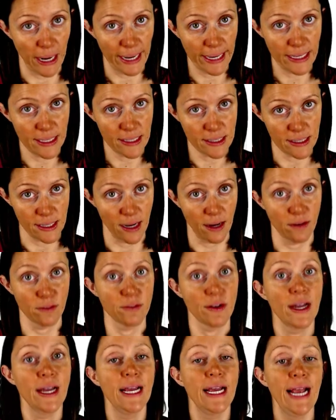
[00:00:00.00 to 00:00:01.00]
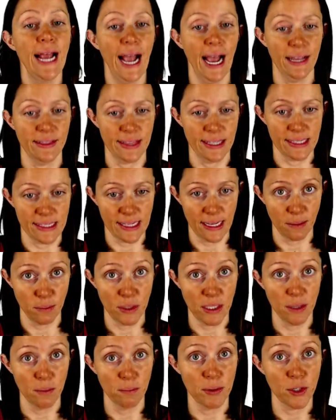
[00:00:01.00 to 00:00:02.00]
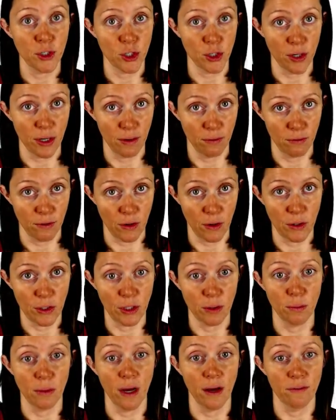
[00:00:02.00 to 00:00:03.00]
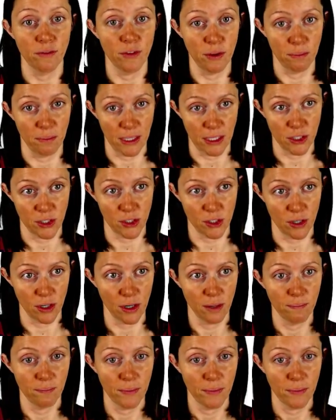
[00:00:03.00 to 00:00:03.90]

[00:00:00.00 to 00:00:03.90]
itself at the same temperature and volume of the mixture.